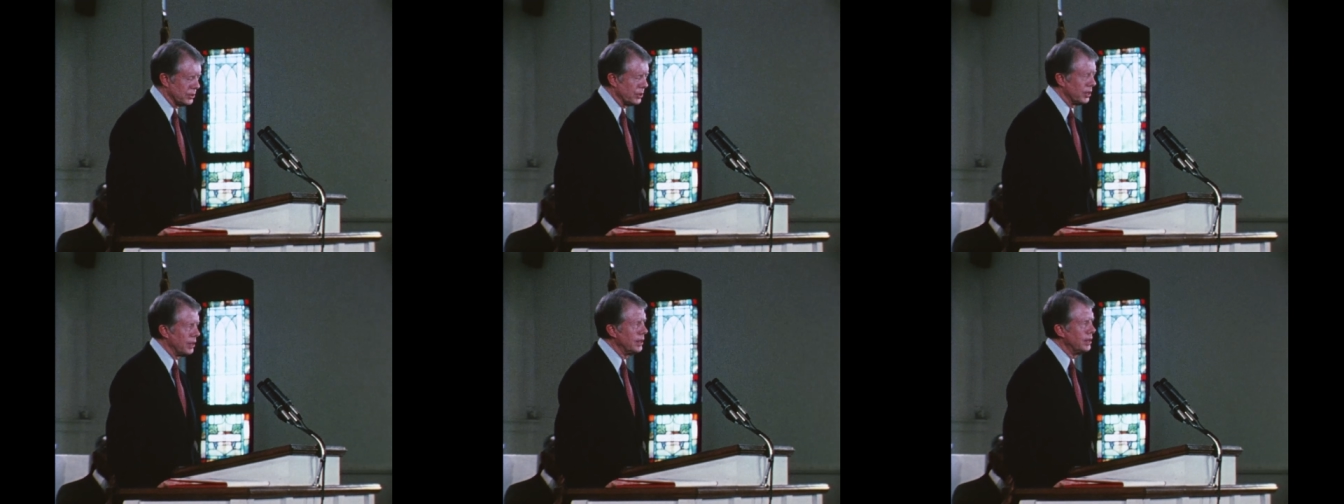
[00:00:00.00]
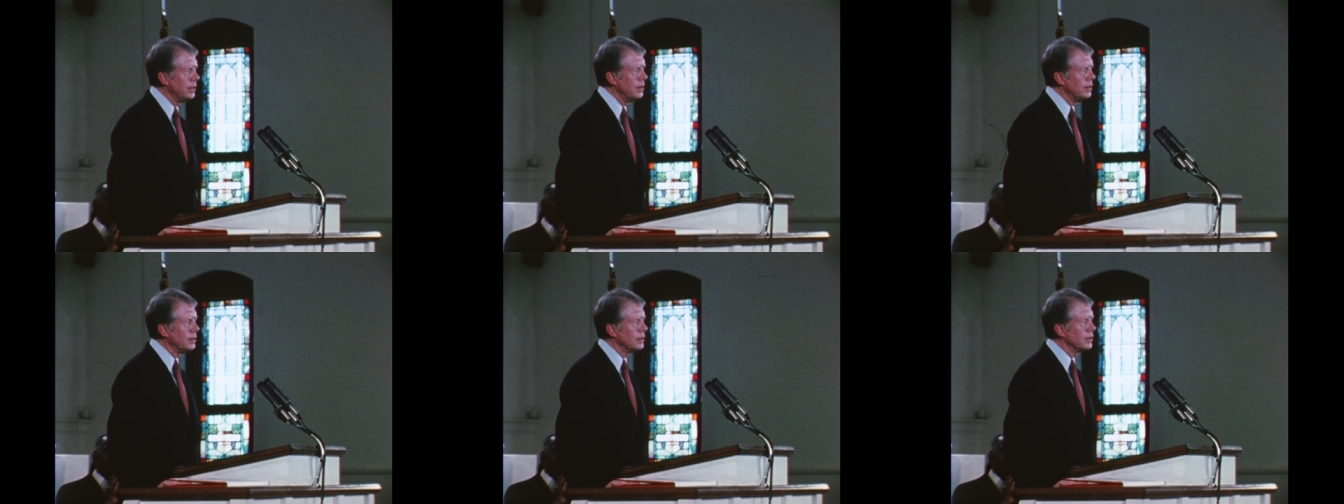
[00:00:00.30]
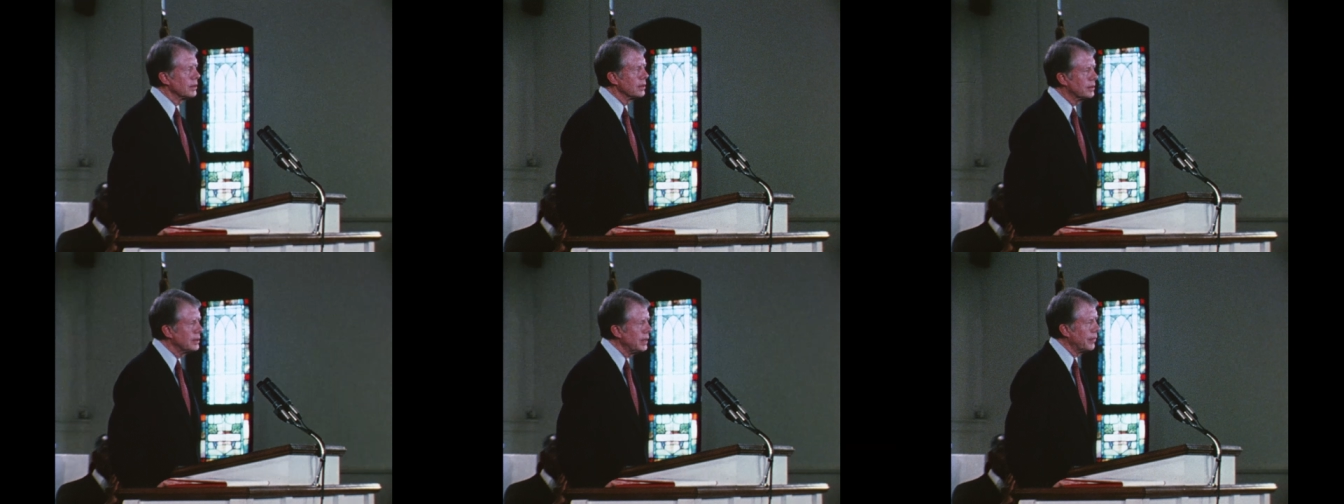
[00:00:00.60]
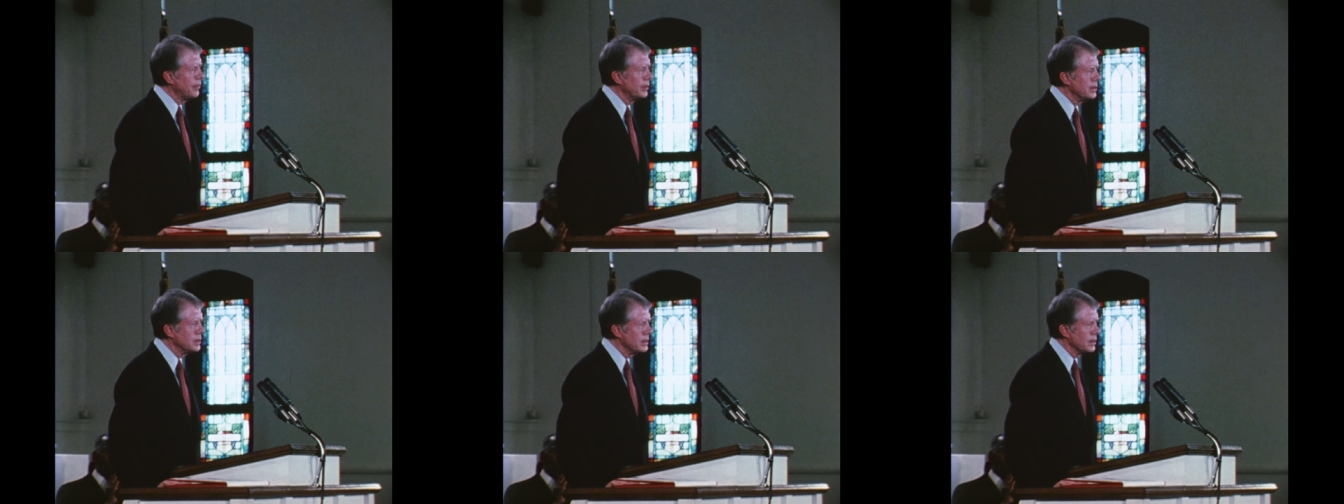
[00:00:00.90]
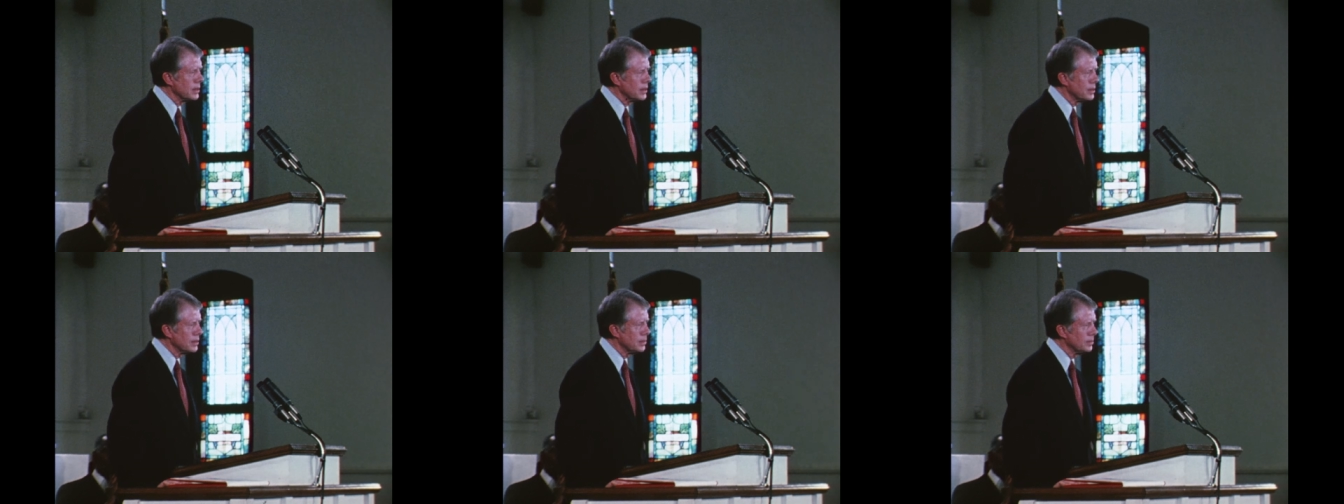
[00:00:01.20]
to heal
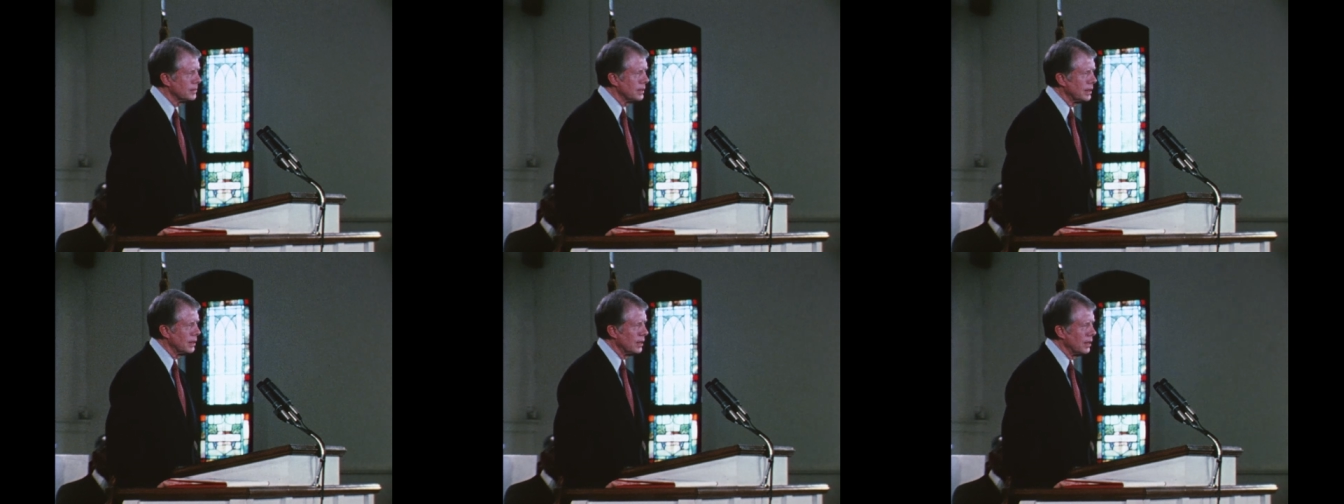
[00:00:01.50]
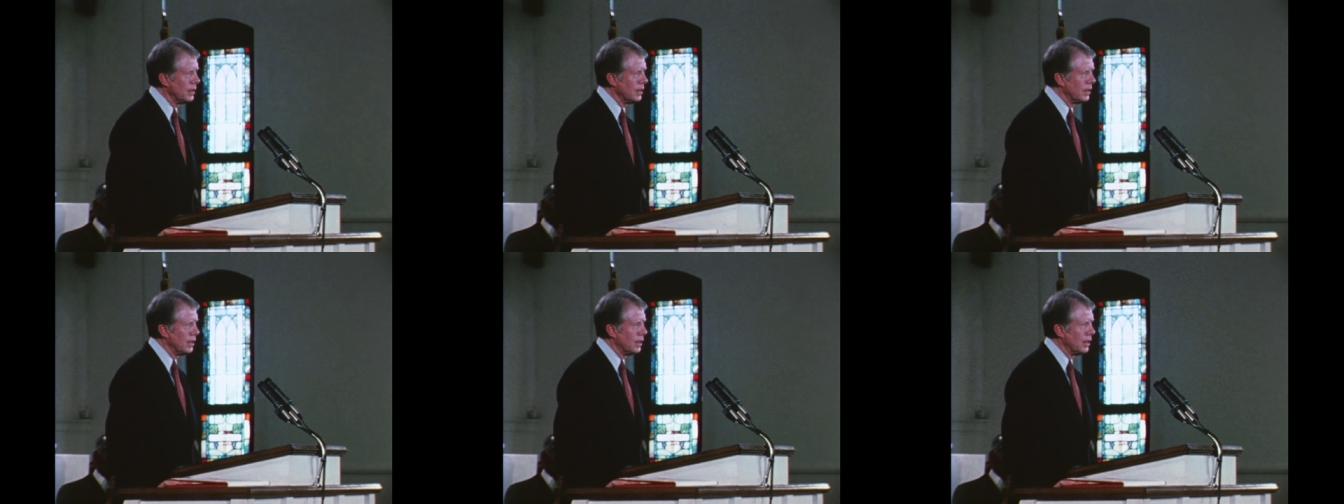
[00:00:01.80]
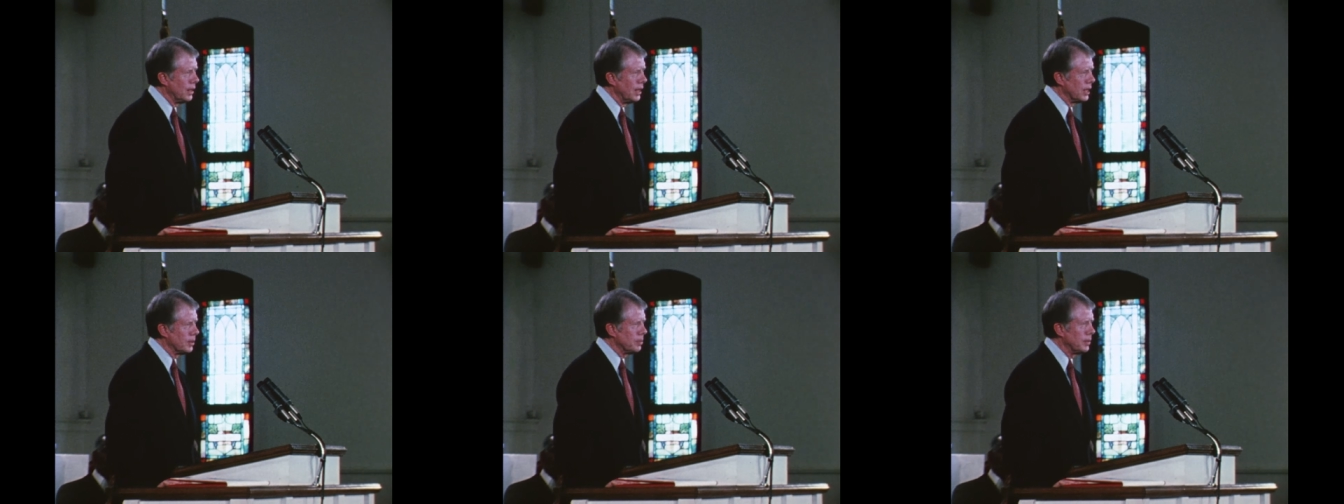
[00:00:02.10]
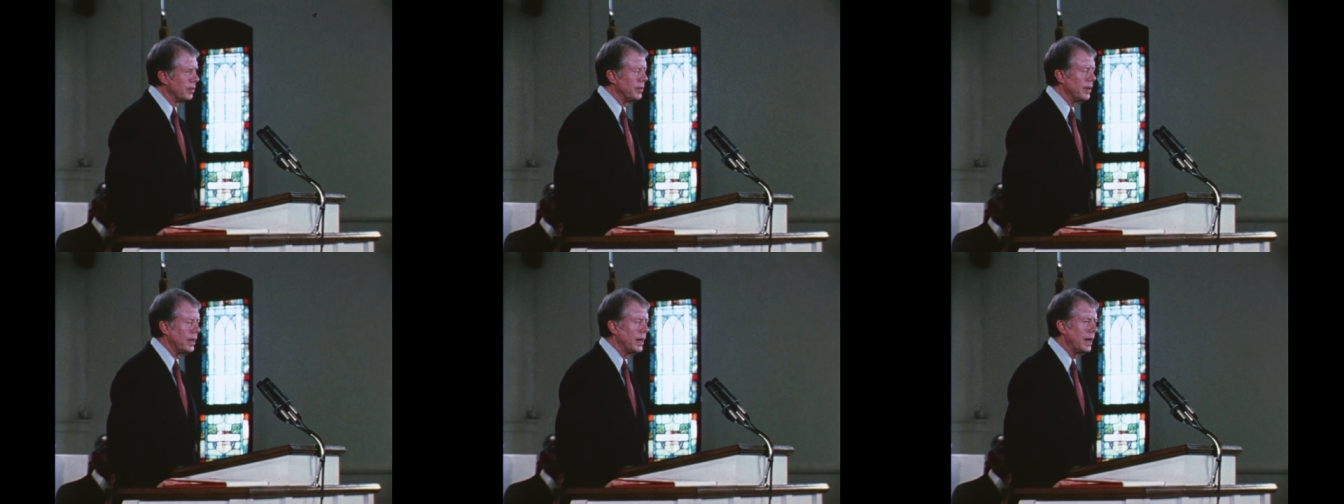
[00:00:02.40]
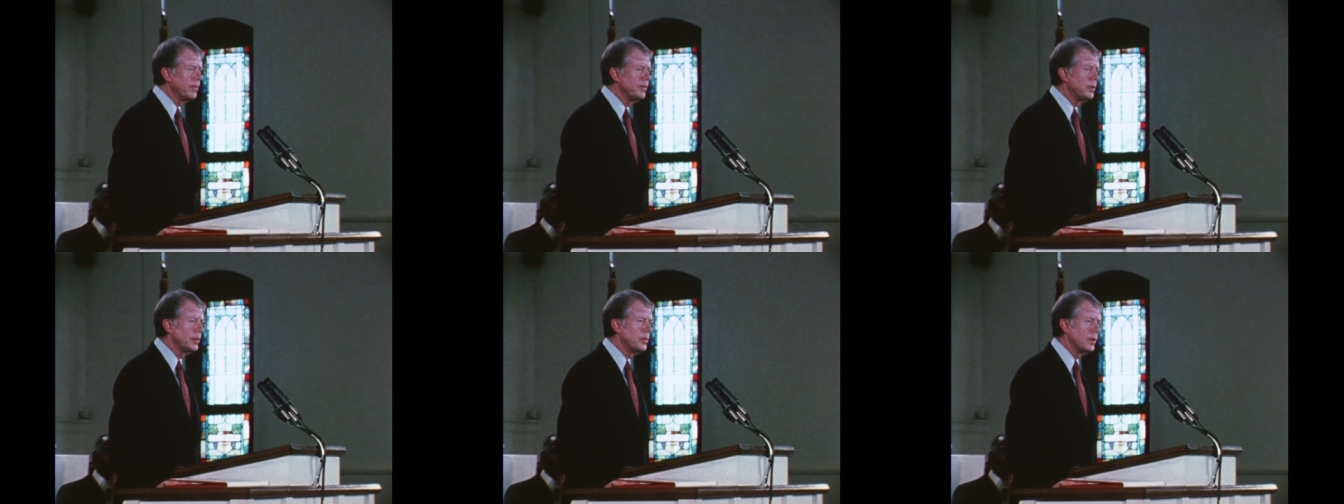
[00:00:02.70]
differences, and to
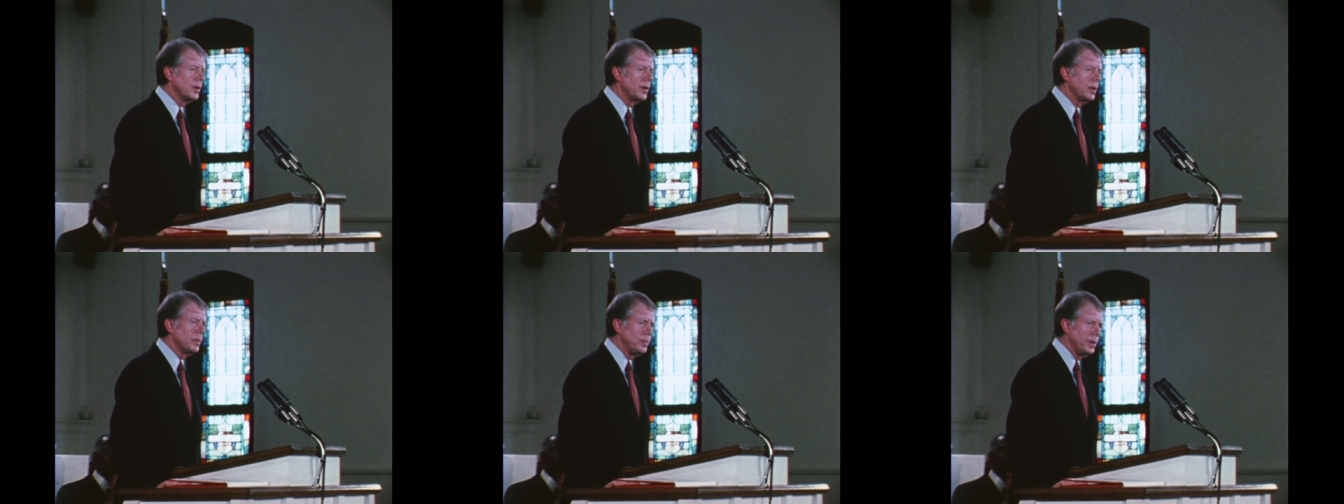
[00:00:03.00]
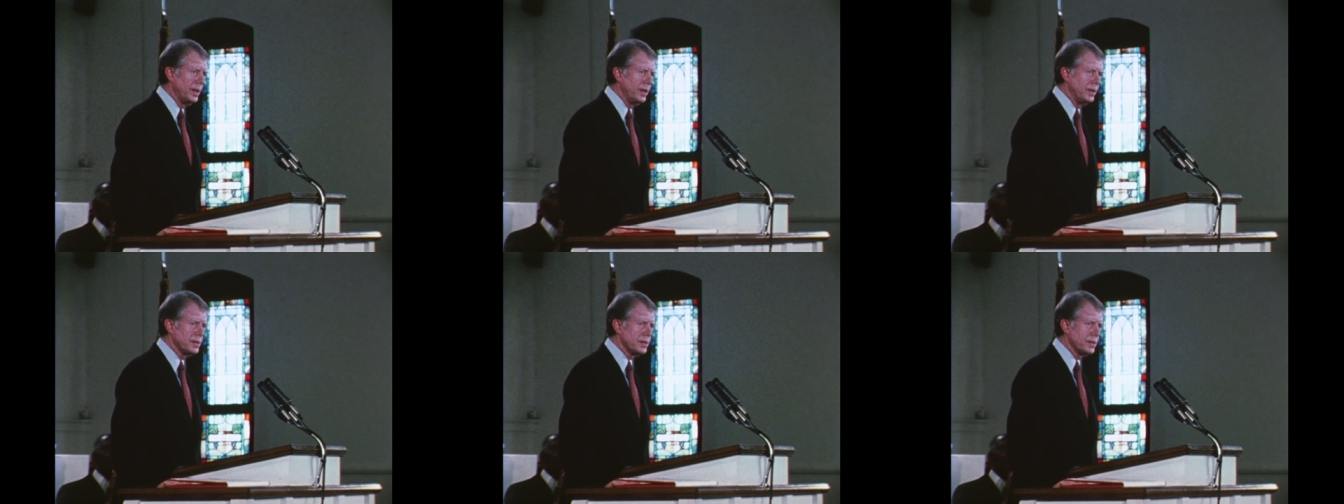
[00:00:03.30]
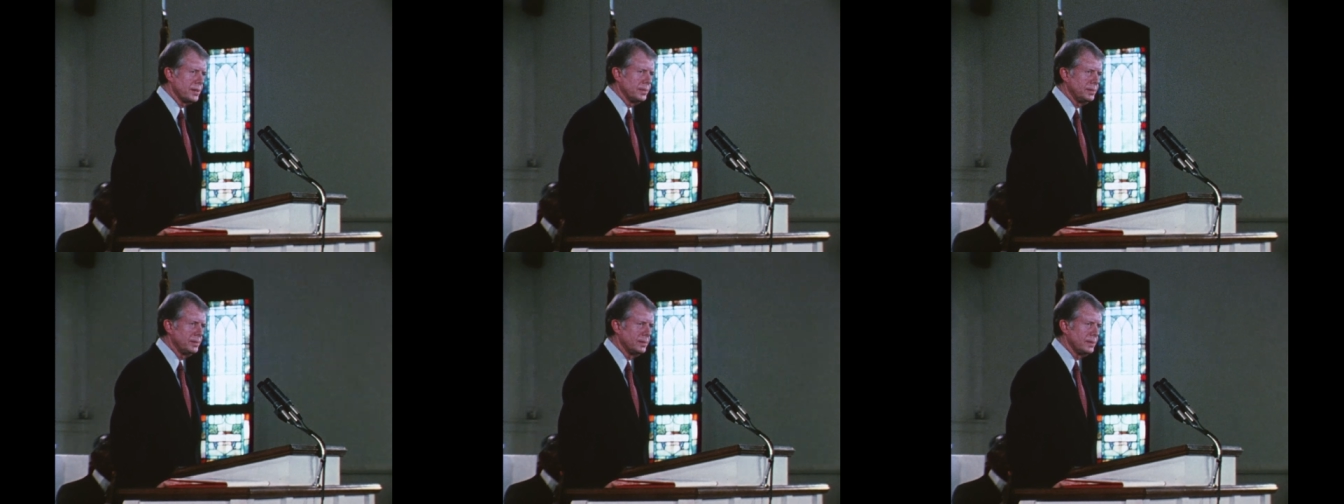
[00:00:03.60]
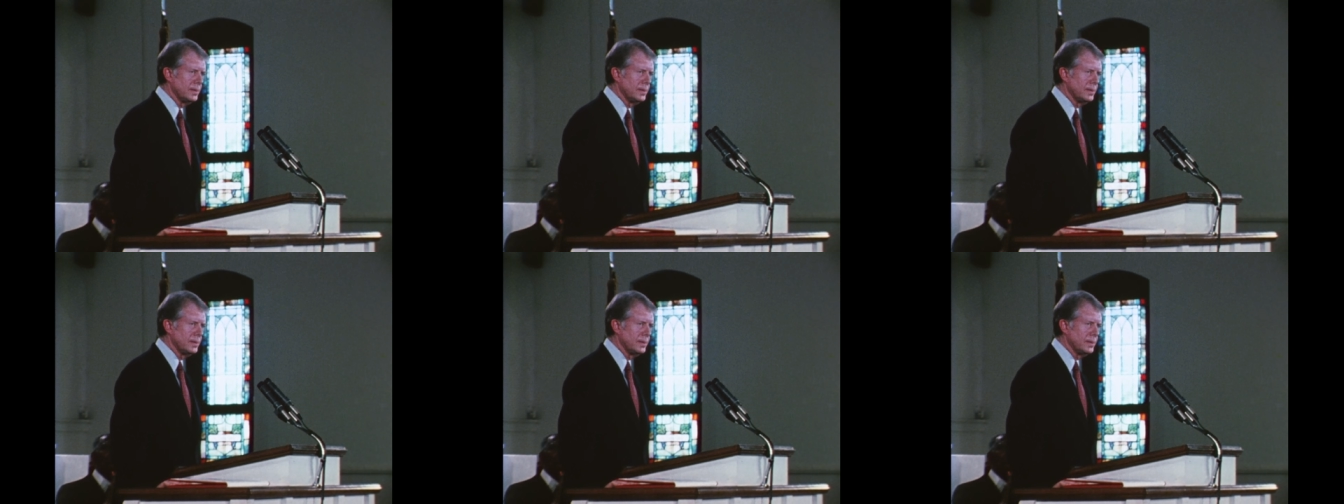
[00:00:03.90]
provide for world peace.